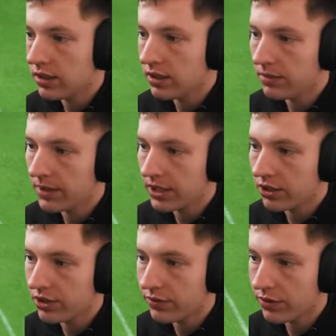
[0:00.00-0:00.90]
Oh my
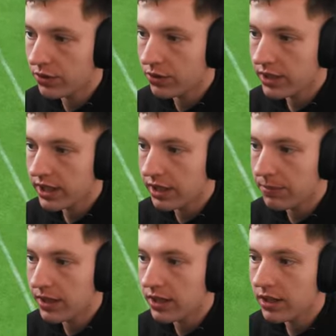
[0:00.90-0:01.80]
god, they're for
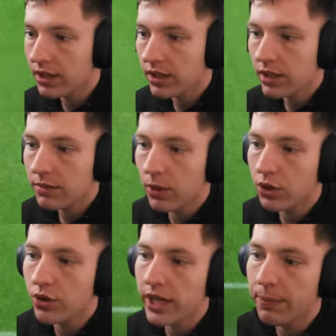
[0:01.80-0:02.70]
keeper.
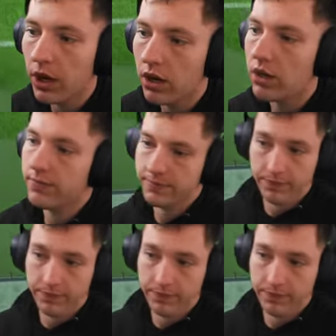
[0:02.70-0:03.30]
Block your near pop.